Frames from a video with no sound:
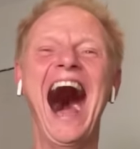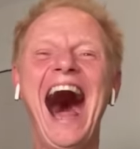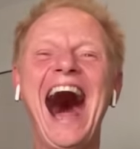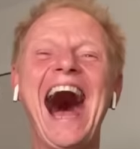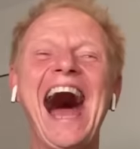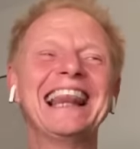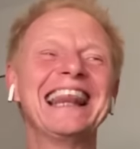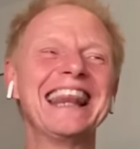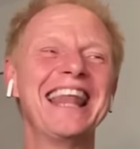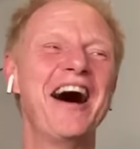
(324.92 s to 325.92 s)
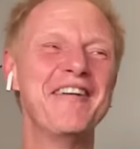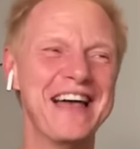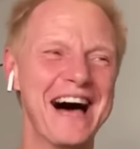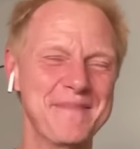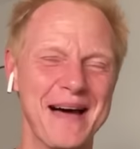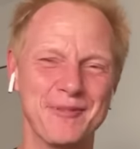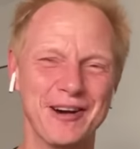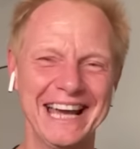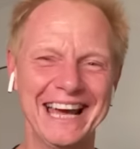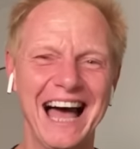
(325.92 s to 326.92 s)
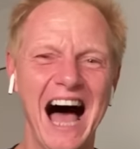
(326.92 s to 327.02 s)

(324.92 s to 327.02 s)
I love that memory.